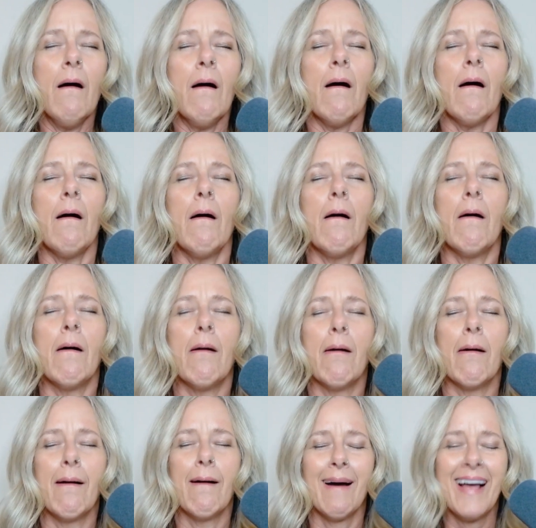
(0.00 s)

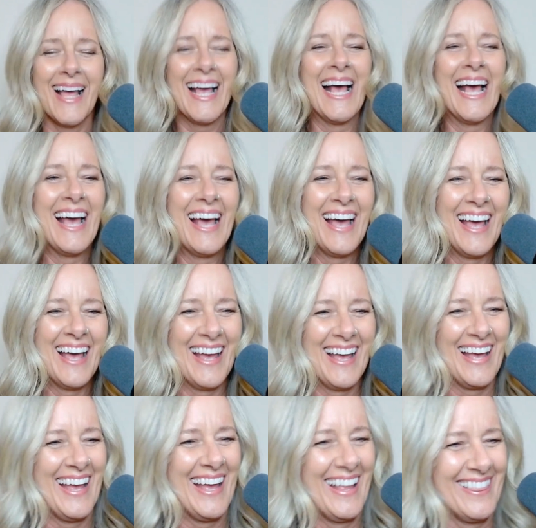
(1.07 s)
oh.
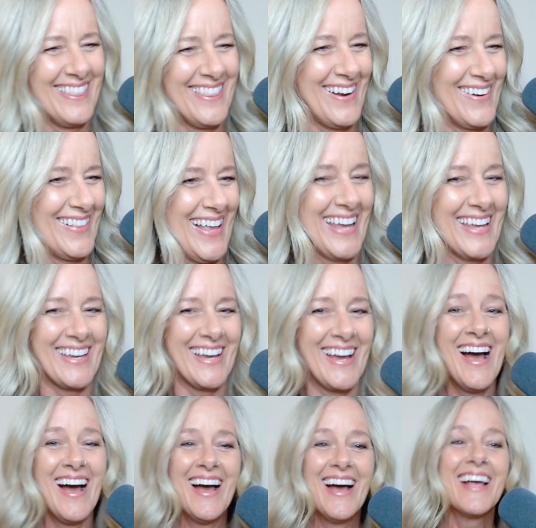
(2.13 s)
They're like,
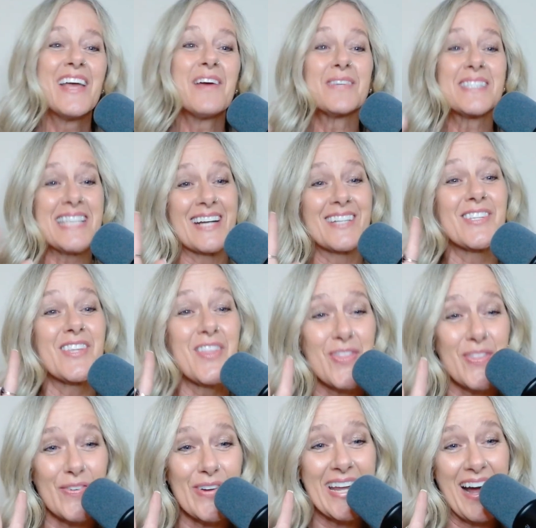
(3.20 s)
it was actually
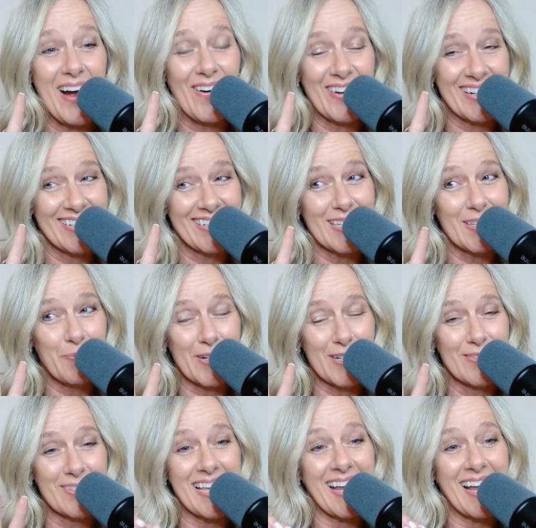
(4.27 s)
3 hours. This
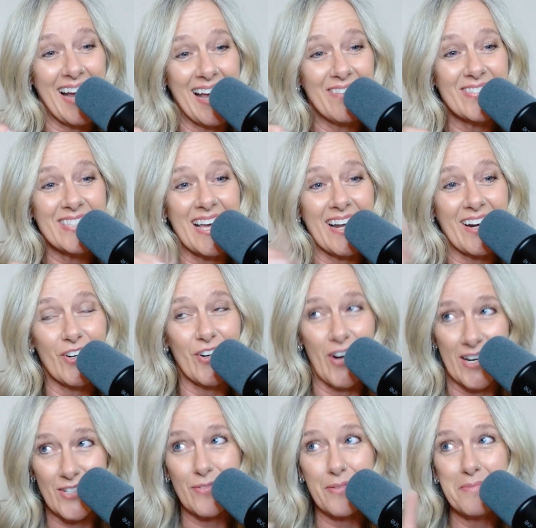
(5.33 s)
person was like, I have sat
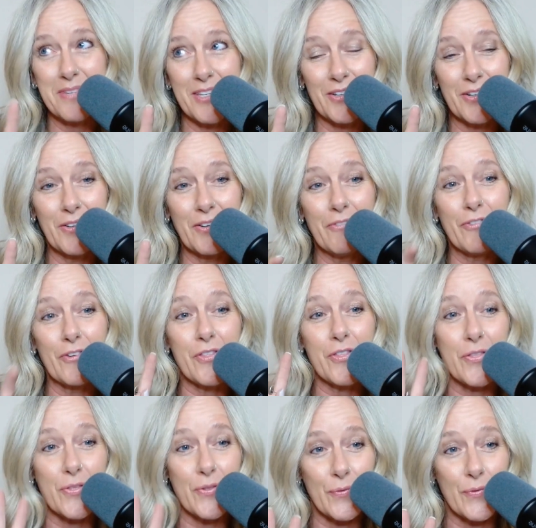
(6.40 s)
across from you for
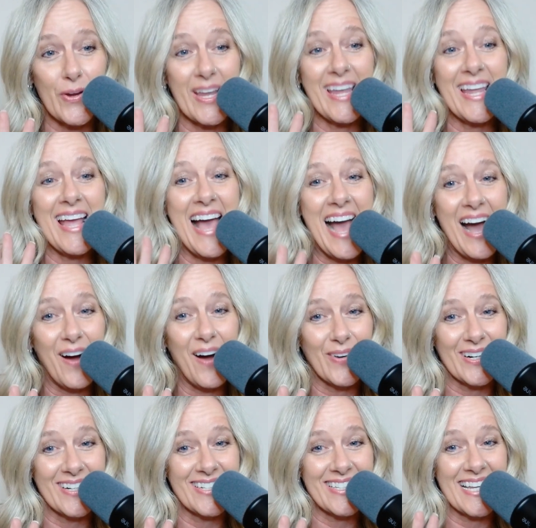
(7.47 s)
3
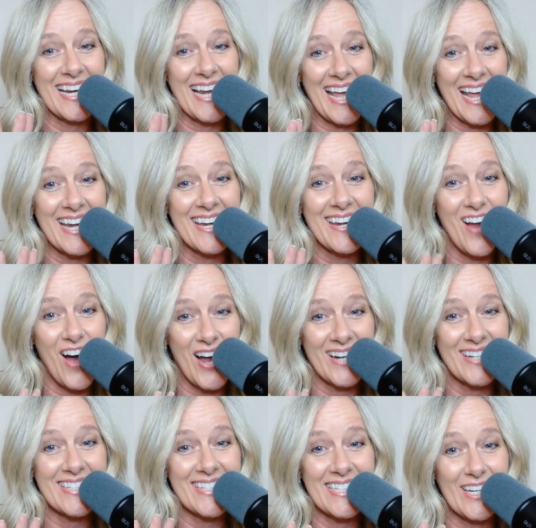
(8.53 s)
hours and I had
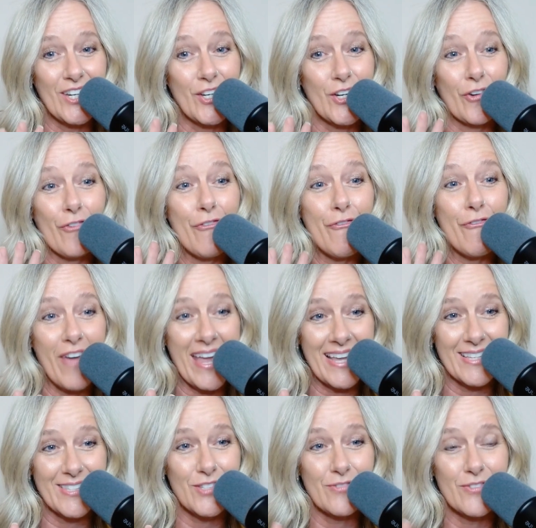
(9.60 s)
not seen your
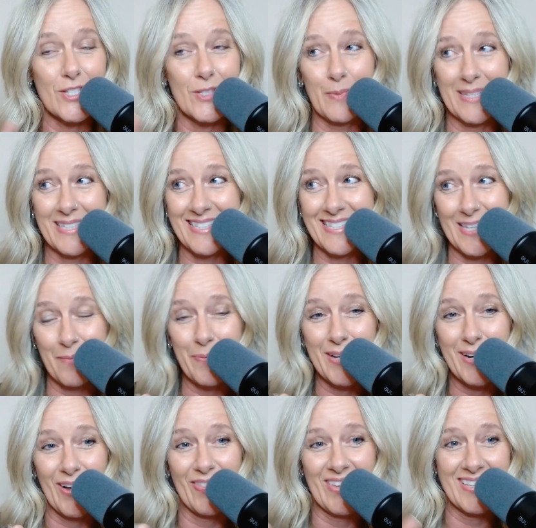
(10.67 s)
face. You've just been
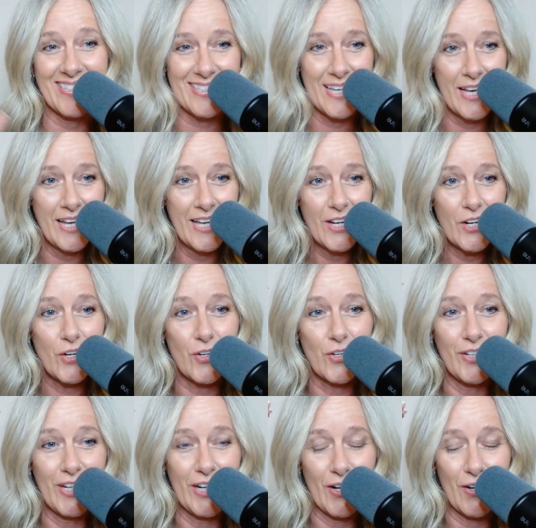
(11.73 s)
sipping on this,
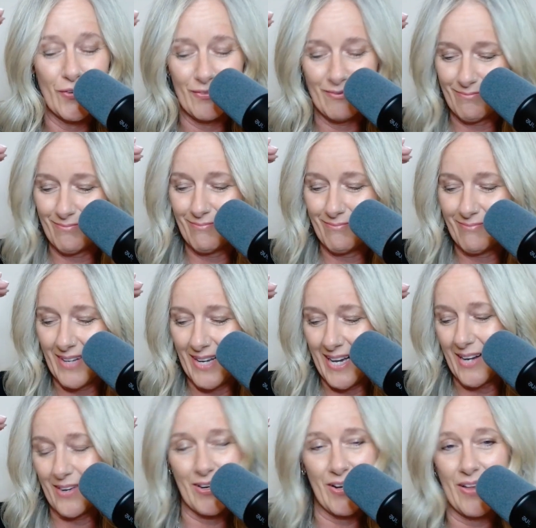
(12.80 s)
you know,
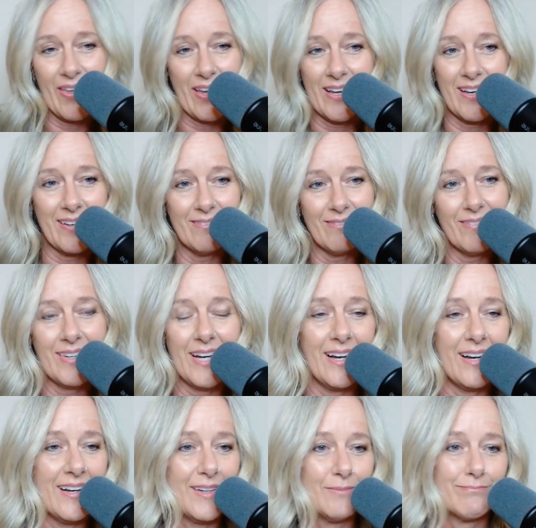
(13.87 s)
I don't know. I
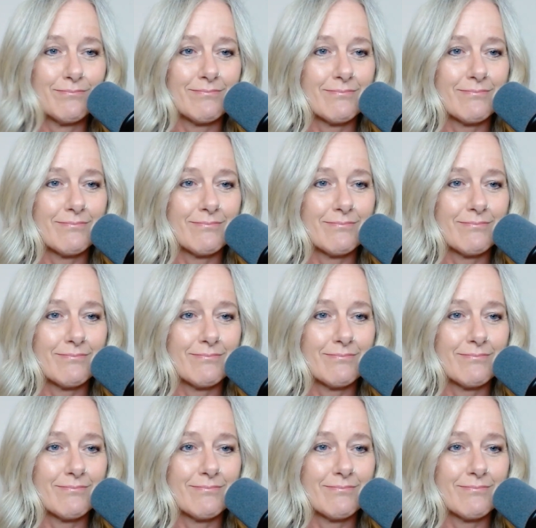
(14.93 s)
think